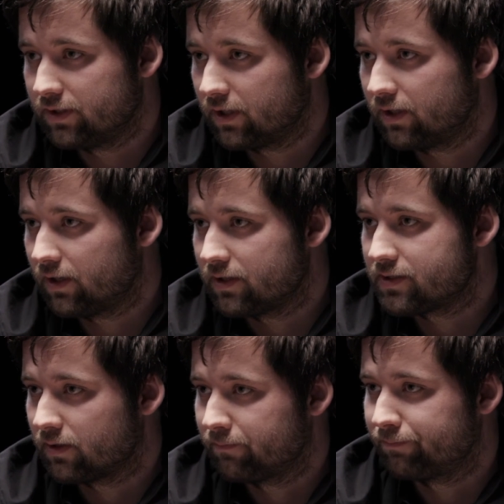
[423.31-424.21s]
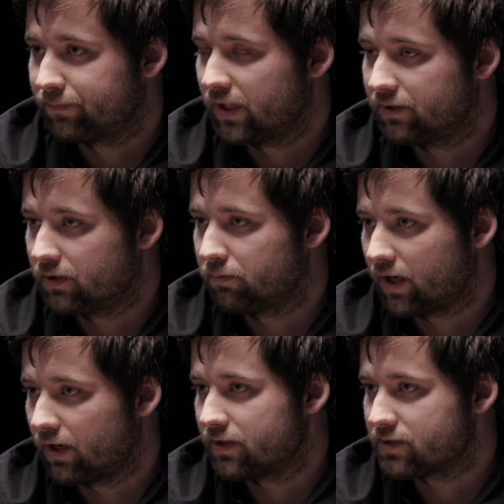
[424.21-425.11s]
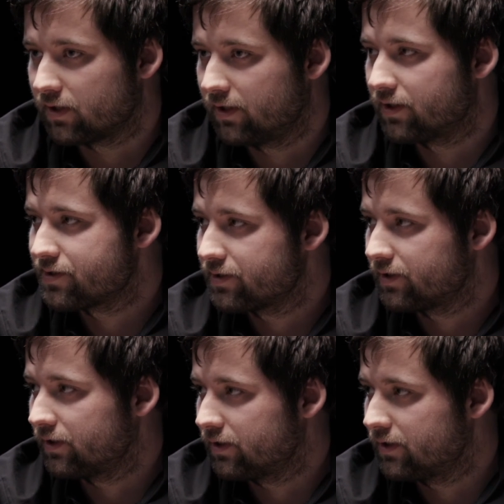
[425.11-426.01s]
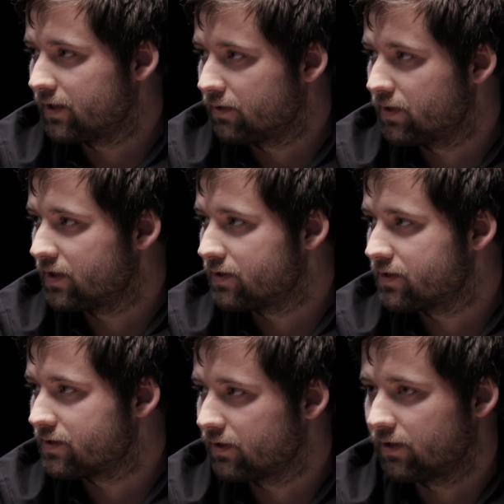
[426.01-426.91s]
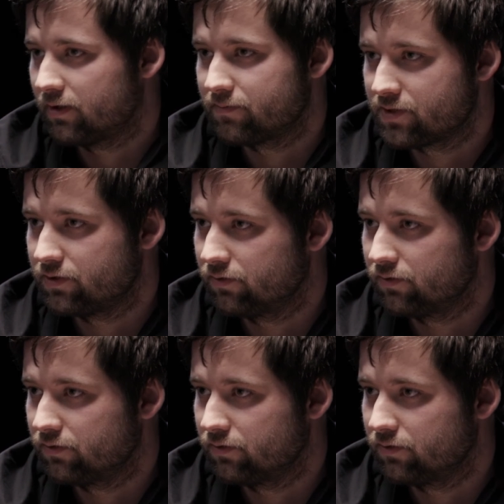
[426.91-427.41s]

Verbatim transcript: integrate some enterprise legacy database systems,